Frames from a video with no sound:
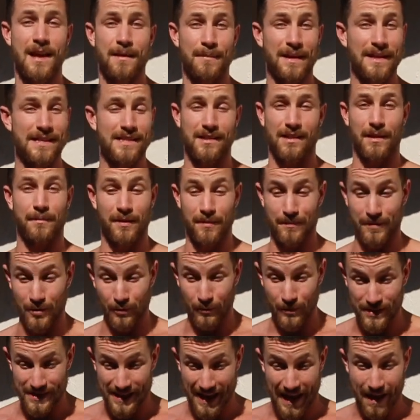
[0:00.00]
Basically, I'm going to be
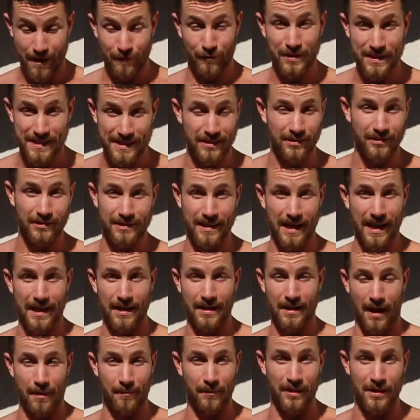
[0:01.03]
doing this every single
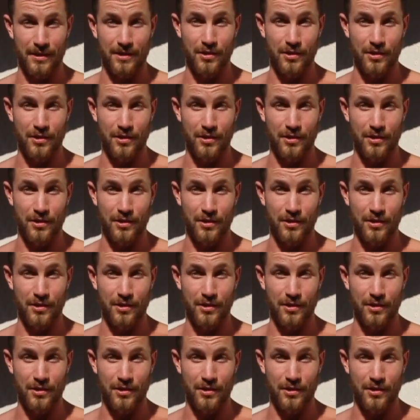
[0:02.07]
day. I'm going to